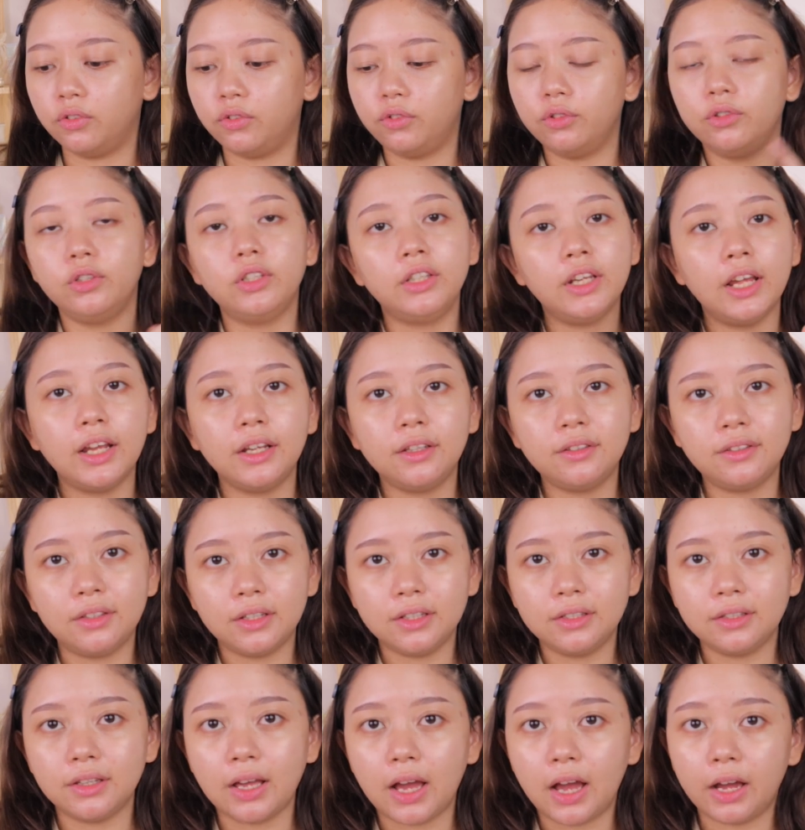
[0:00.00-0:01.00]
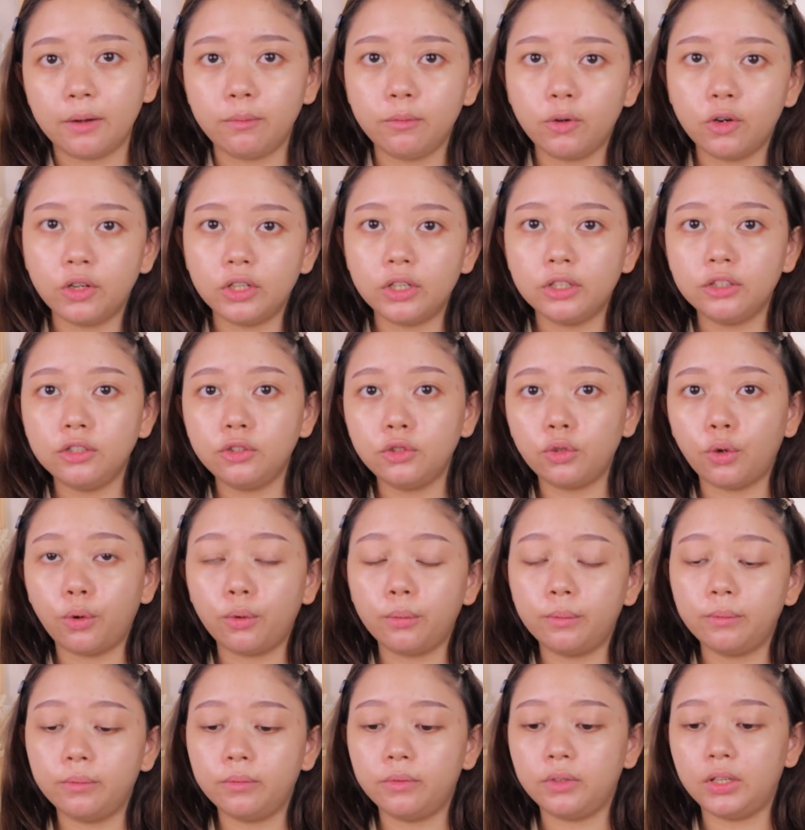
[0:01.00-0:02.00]
So next is I'm gonna
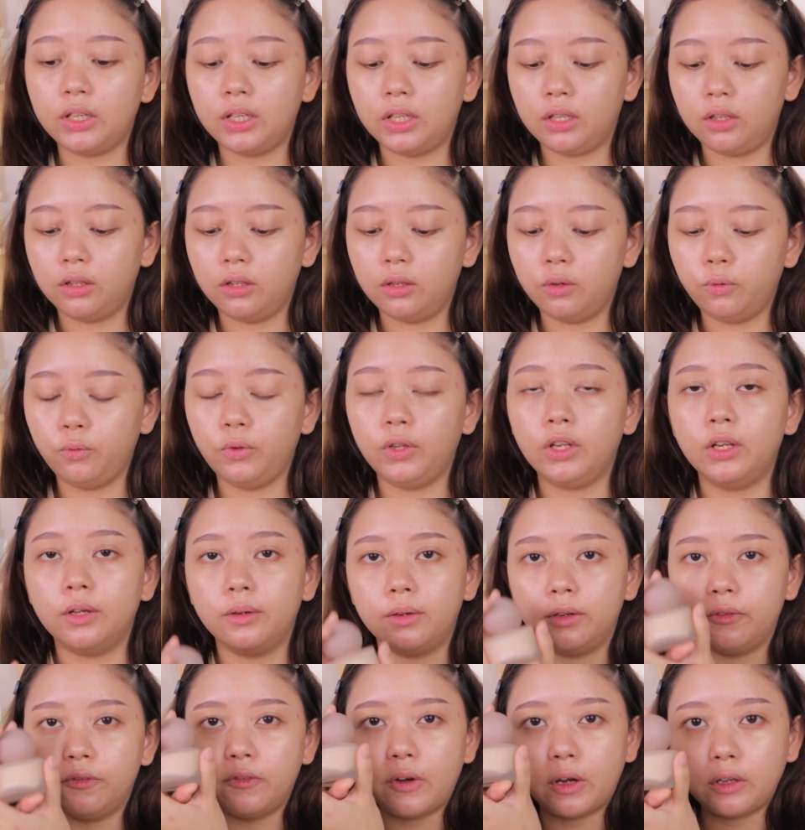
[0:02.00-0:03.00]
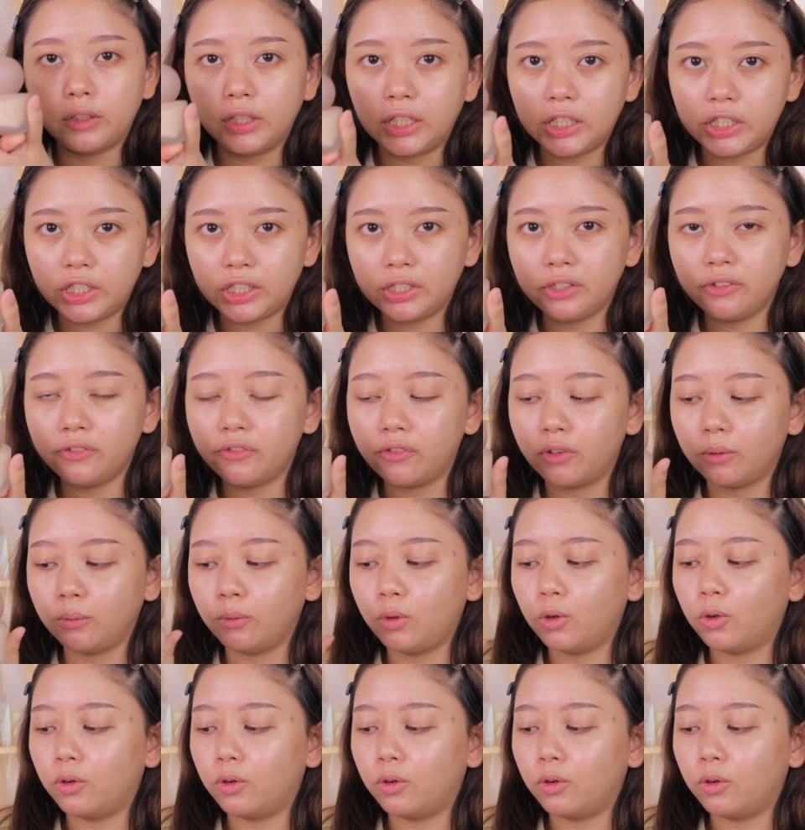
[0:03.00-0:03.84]
top it with a foundation from